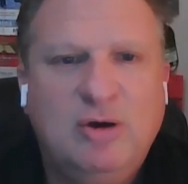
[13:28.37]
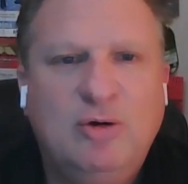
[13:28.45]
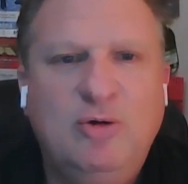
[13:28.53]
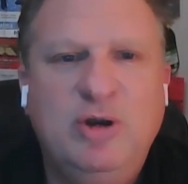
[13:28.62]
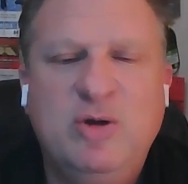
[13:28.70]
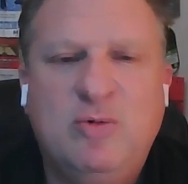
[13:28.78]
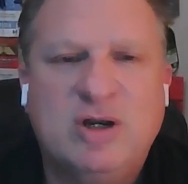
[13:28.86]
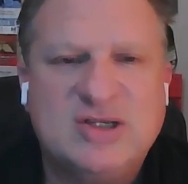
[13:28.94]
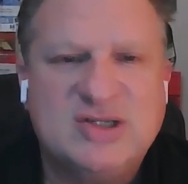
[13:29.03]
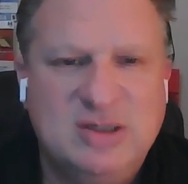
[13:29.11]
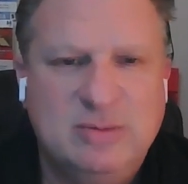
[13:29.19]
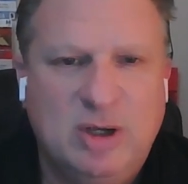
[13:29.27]
Who do you want
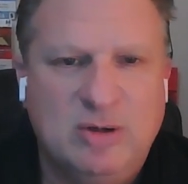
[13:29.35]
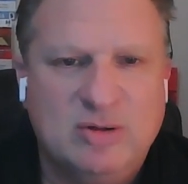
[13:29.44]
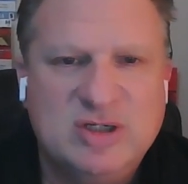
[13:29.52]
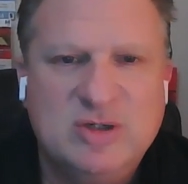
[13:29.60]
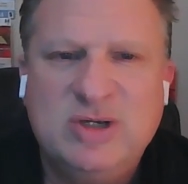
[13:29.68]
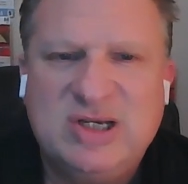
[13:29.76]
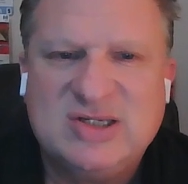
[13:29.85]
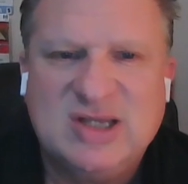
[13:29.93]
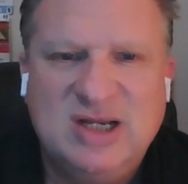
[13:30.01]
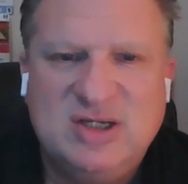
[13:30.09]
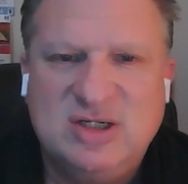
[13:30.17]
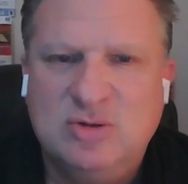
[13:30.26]
to see most? Who
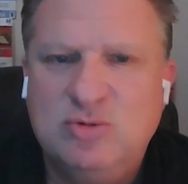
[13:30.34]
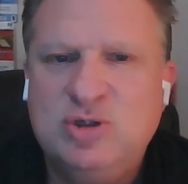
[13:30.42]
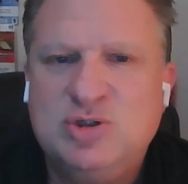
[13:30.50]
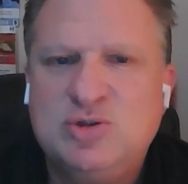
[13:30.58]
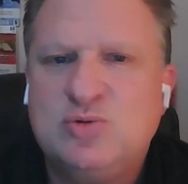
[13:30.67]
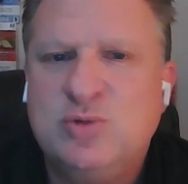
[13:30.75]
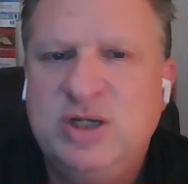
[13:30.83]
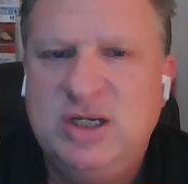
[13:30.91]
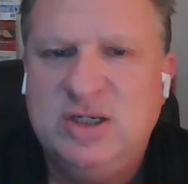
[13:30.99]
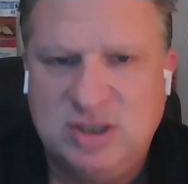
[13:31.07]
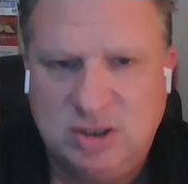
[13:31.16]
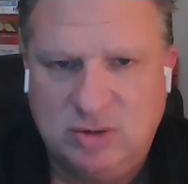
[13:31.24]
excites you? Who
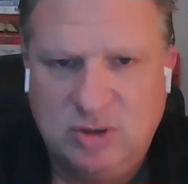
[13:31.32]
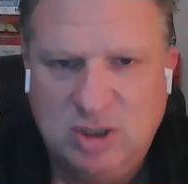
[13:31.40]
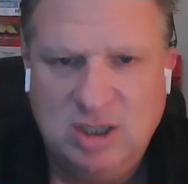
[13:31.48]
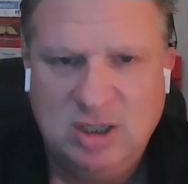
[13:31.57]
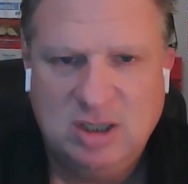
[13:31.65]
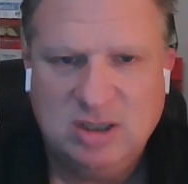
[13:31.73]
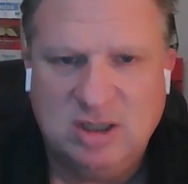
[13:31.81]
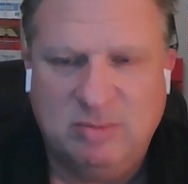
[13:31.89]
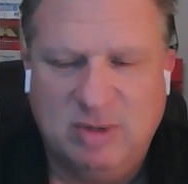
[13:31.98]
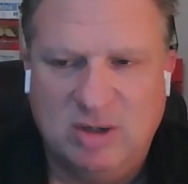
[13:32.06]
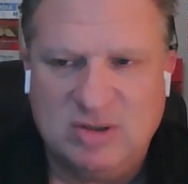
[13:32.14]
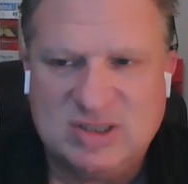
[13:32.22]
intrigues you the
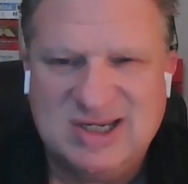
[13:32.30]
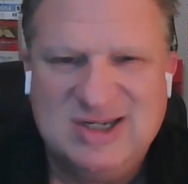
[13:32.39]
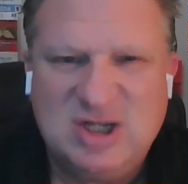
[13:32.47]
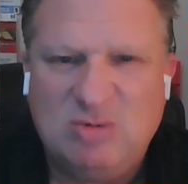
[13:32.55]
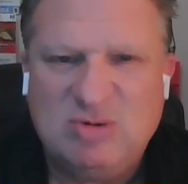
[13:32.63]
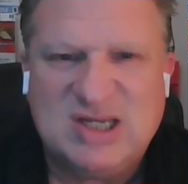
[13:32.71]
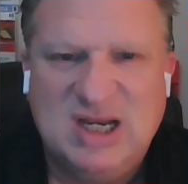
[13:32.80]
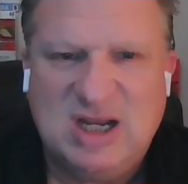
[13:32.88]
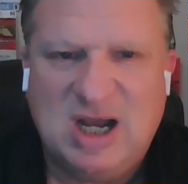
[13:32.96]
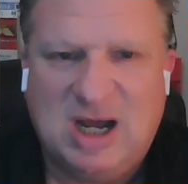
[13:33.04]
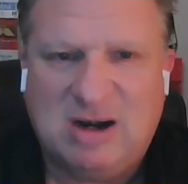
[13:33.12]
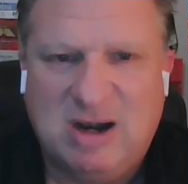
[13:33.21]
most? And don't say
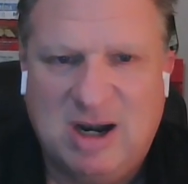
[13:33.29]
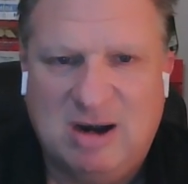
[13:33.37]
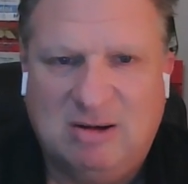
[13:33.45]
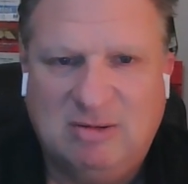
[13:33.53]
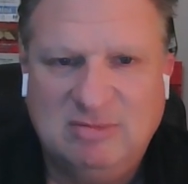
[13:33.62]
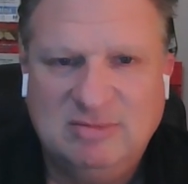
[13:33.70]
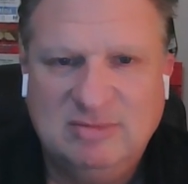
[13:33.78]
Connor Harrell.